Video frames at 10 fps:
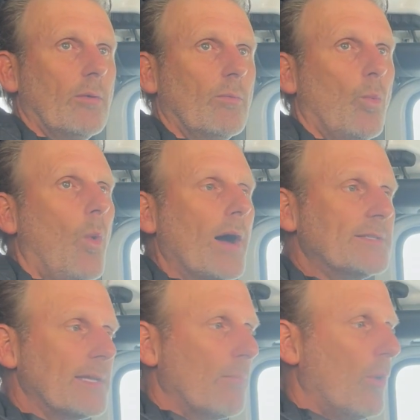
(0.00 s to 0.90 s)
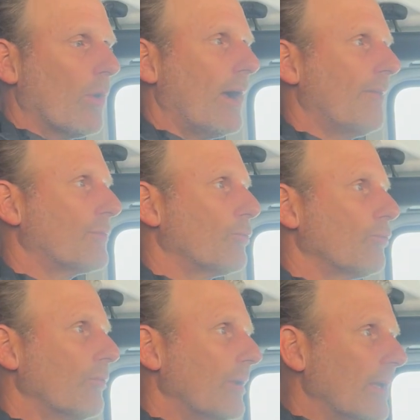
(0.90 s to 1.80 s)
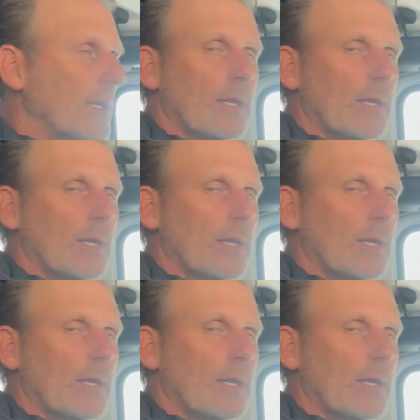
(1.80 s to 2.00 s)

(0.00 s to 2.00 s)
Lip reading: wanting more, have to really